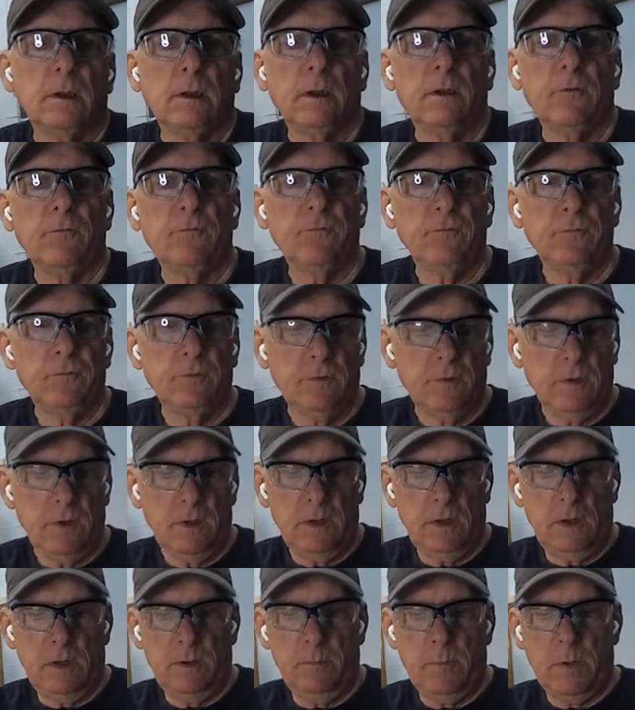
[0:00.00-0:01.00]
if
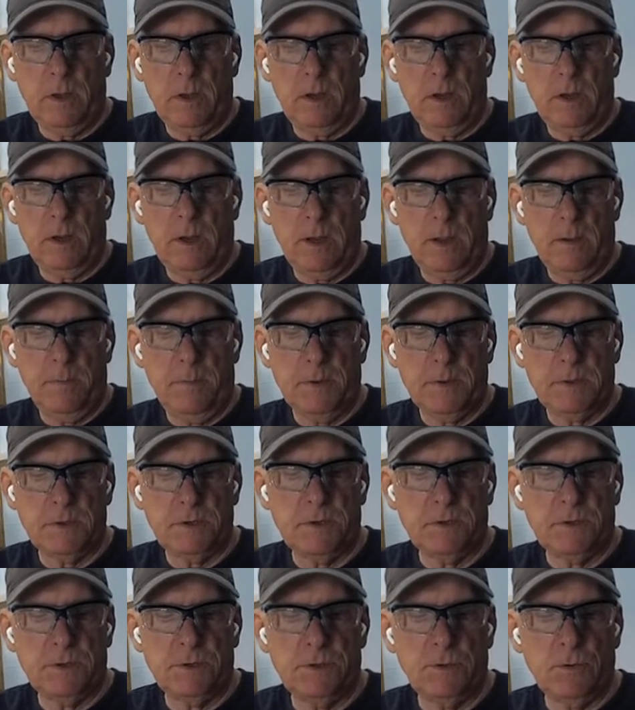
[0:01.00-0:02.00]
anybody happens
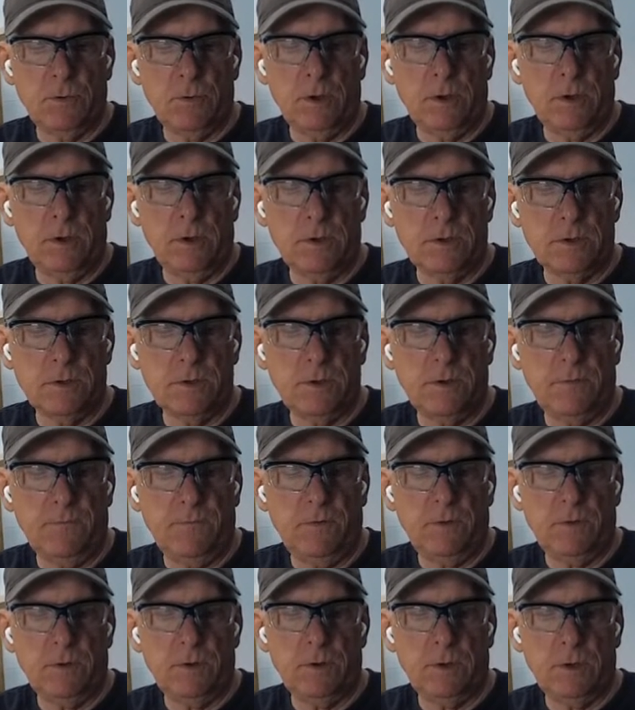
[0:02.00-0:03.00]
to join us, if
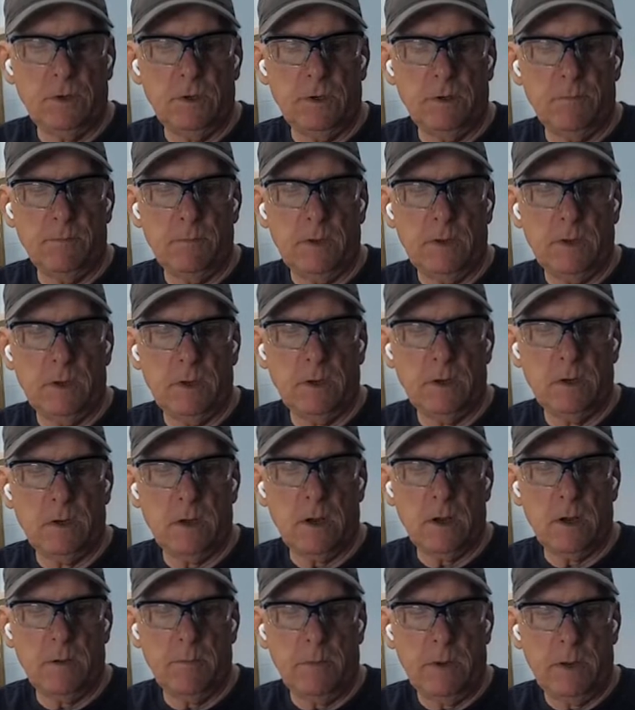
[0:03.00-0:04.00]
you could give me a
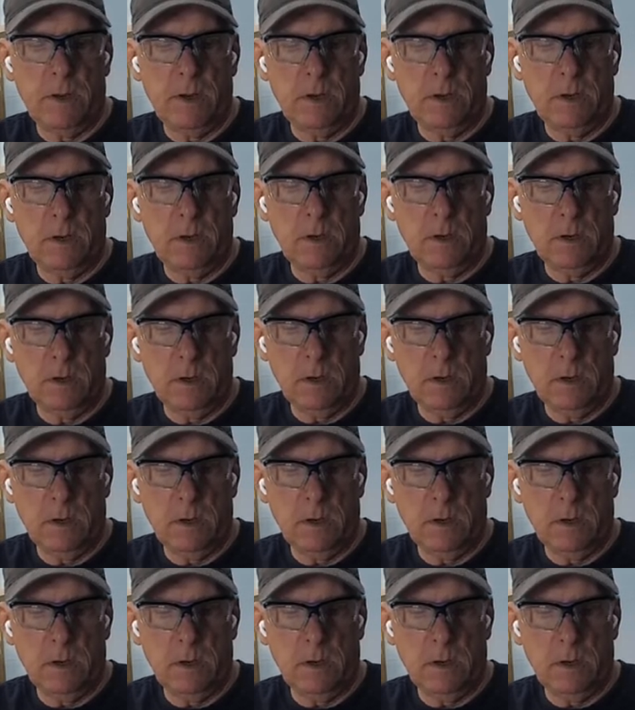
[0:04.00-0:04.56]
comment,